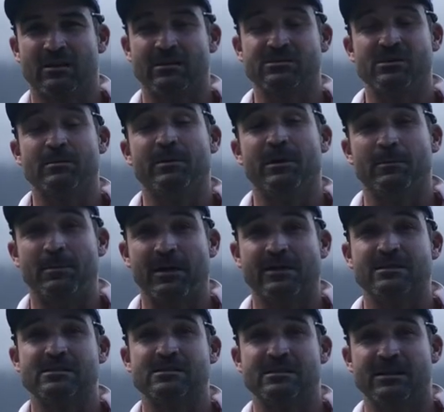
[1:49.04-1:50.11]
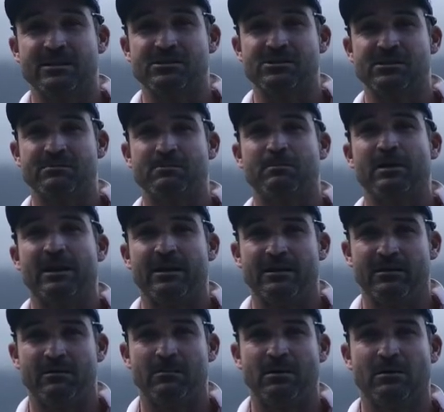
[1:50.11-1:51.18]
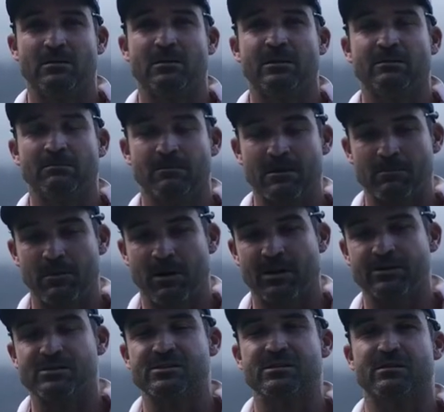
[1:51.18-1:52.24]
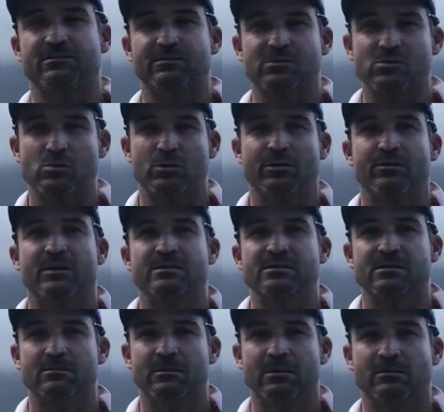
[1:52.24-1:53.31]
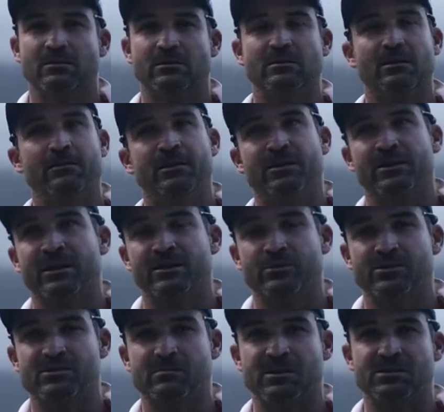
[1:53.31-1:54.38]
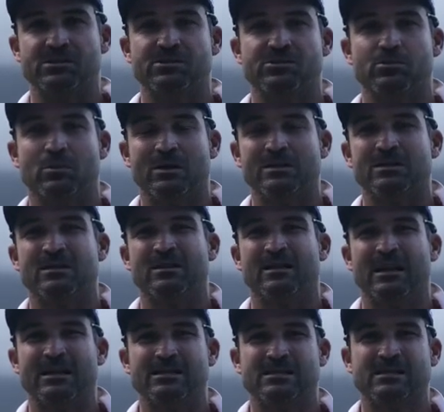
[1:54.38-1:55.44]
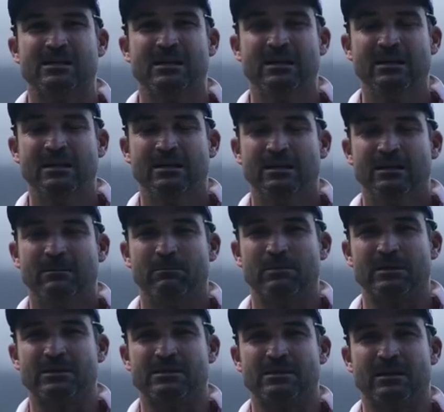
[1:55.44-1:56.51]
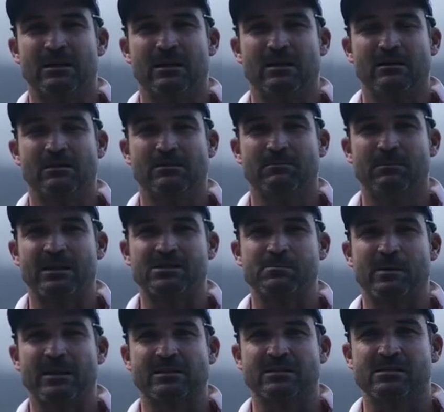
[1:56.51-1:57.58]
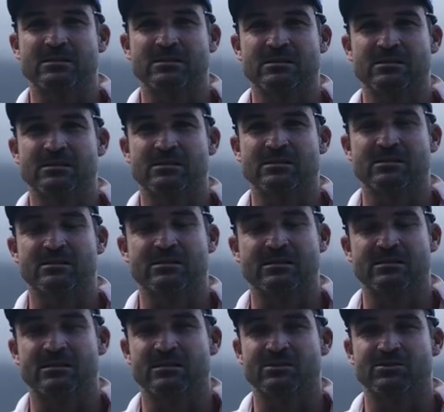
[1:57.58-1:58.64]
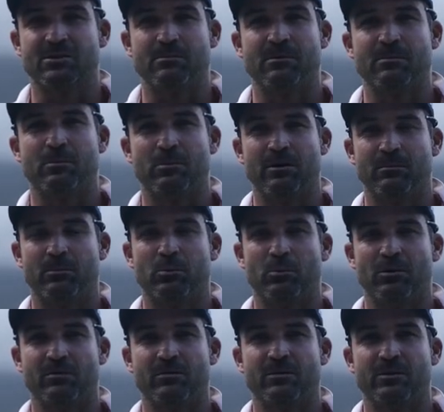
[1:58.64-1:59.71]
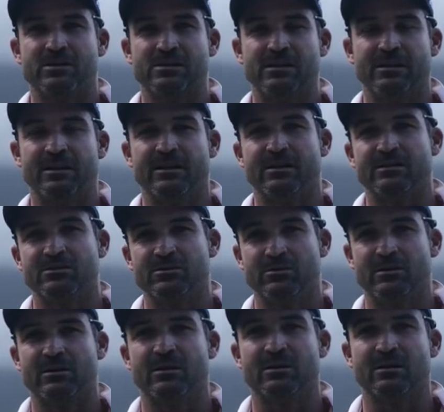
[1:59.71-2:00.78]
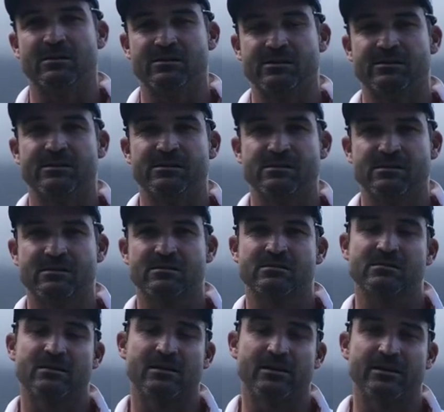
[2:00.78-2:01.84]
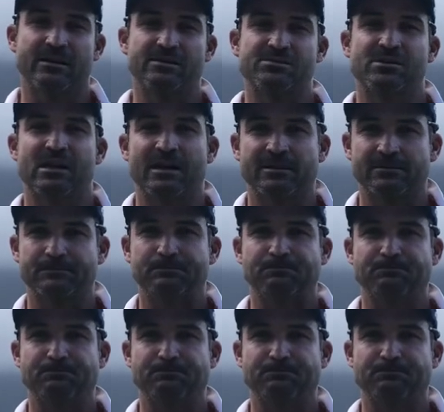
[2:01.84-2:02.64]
no better practice than actually batting in the middle and applying yourself and scoring runs in the middle. You can do as much as you want in the nets, but match practice is extremely important for us leading into a series against Sri Lanka.